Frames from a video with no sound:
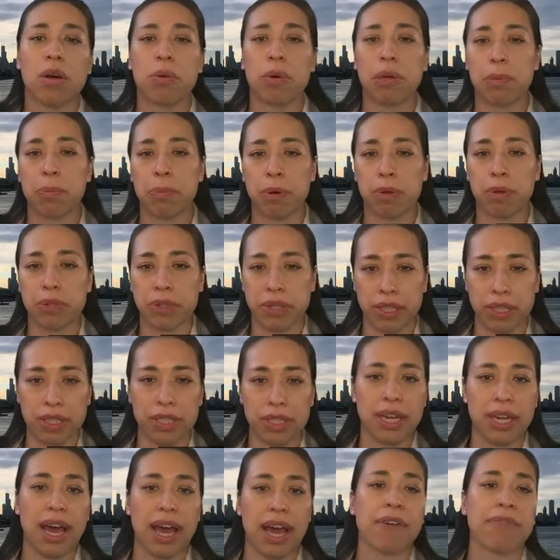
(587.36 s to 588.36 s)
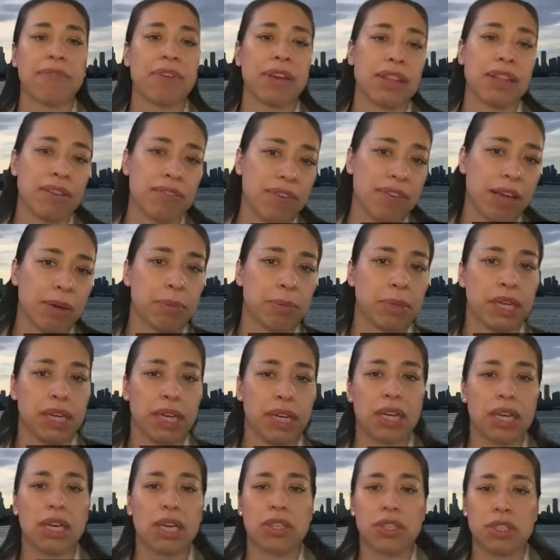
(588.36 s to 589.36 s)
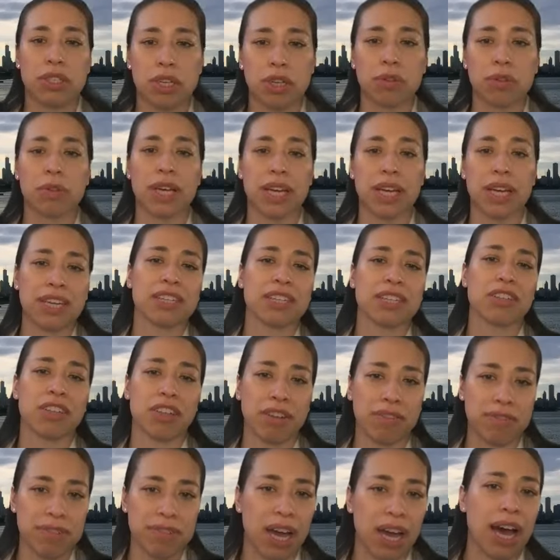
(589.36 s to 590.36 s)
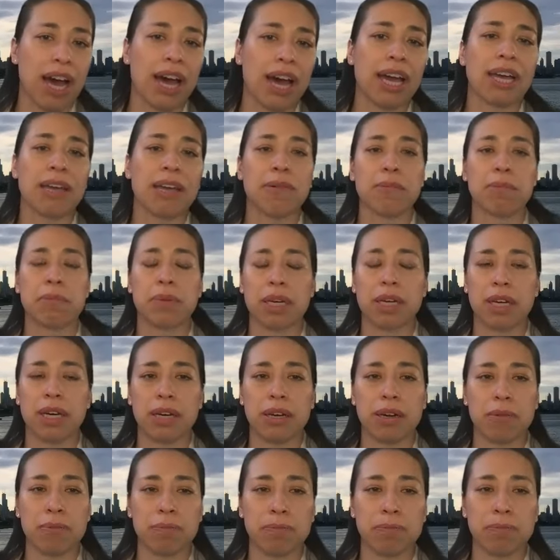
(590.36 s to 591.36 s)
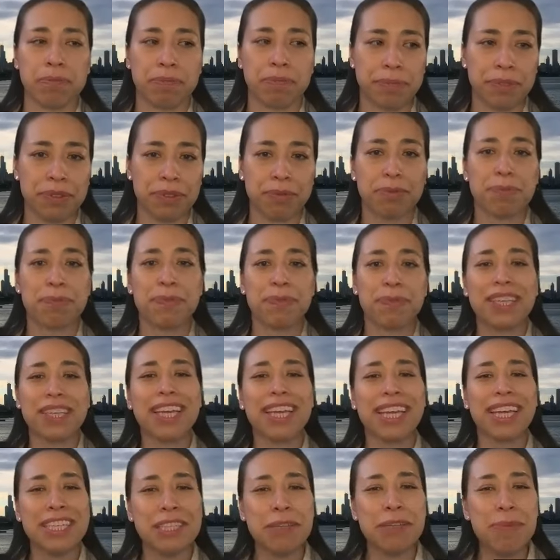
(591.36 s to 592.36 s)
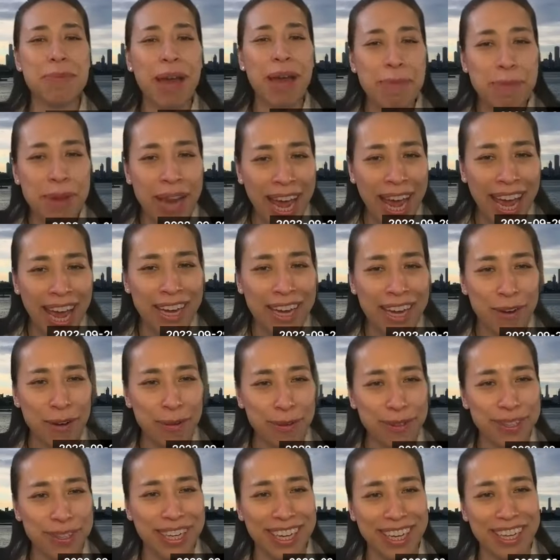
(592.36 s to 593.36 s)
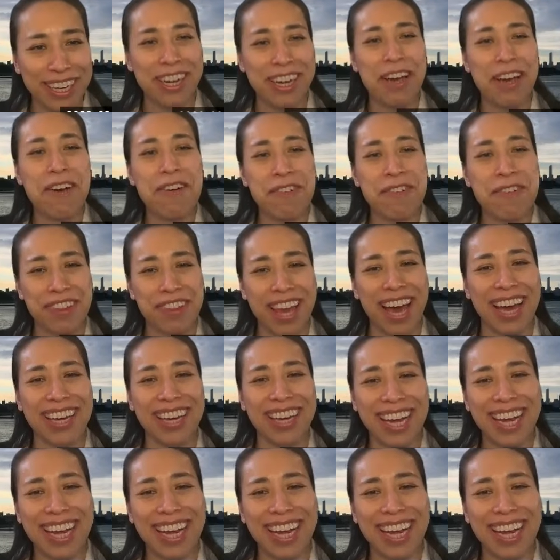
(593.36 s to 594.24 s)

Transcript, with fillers: with both the staff and the family. So that takes a lot of time. Um, some hand holding for that.